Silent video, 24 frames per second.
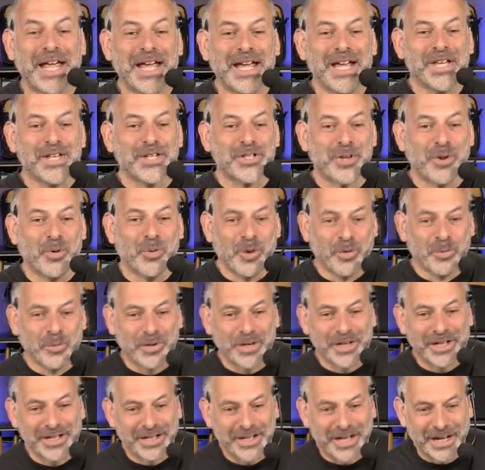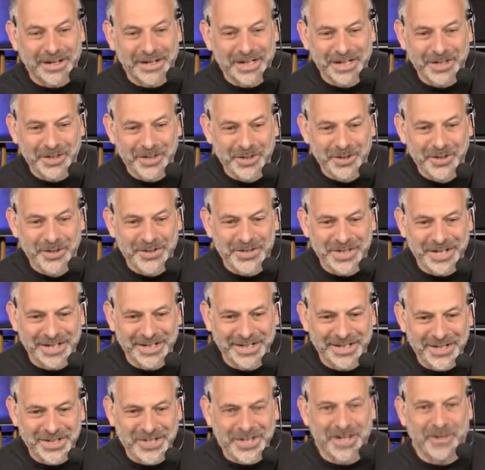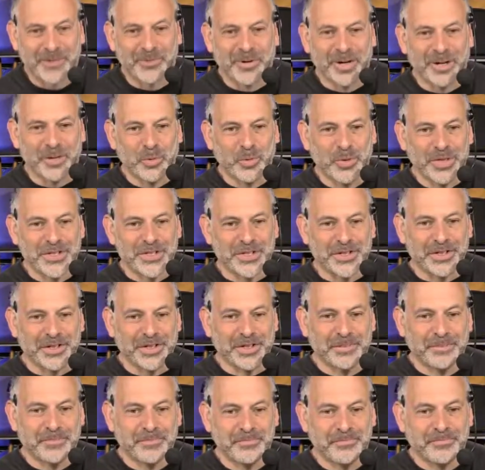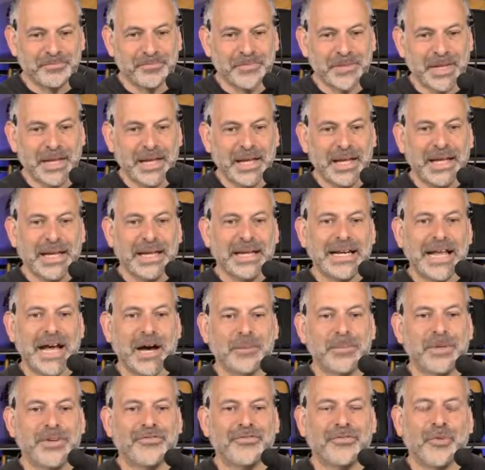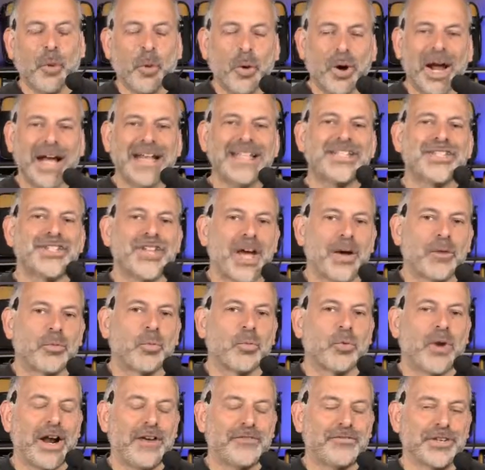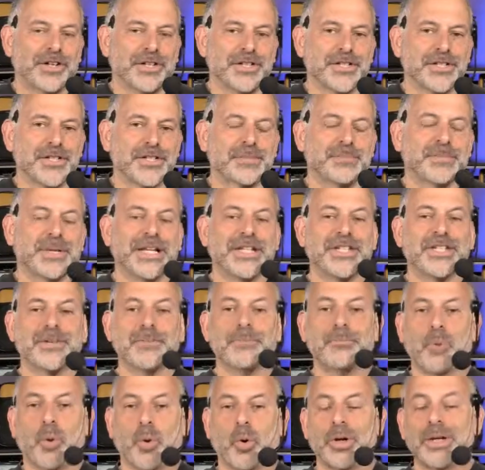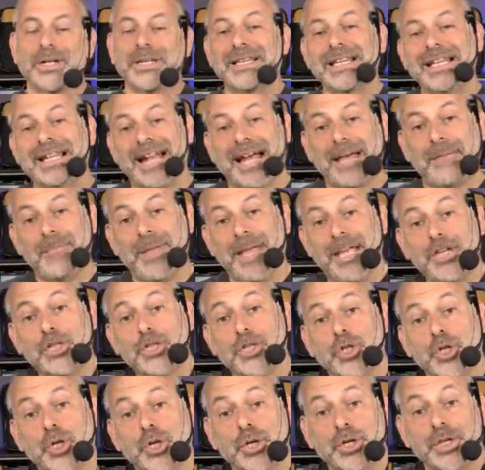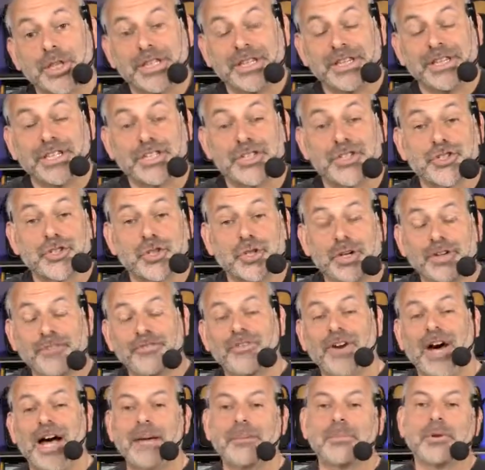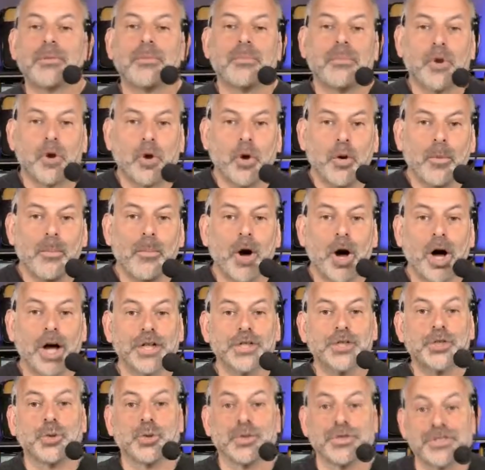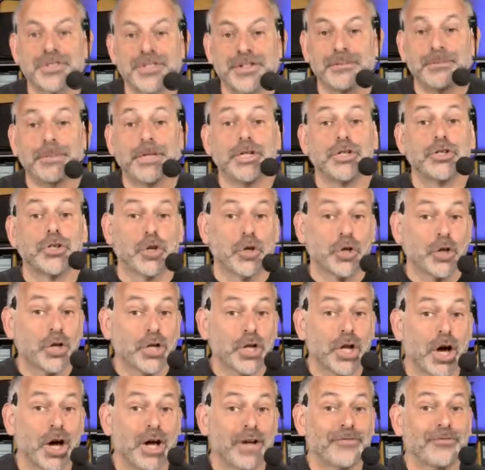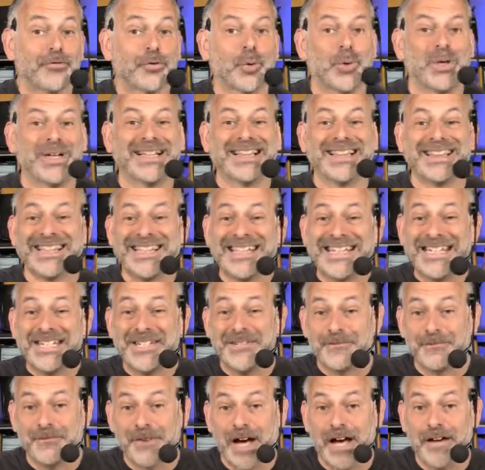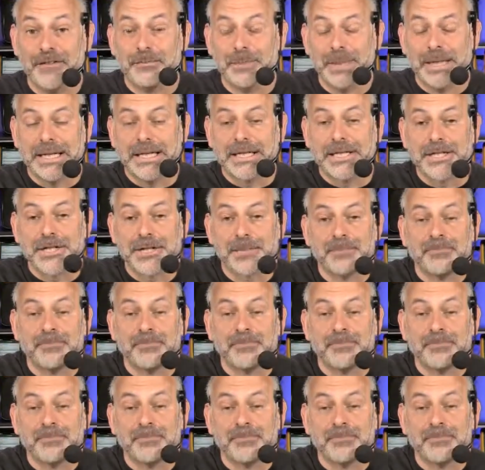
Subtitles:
So what I'm going to do is I'm going to say Run Wizard. Now, before I set reference, it's important that I make sure that the CertiFiber Pro modules have been turned on for at least 5 minutes.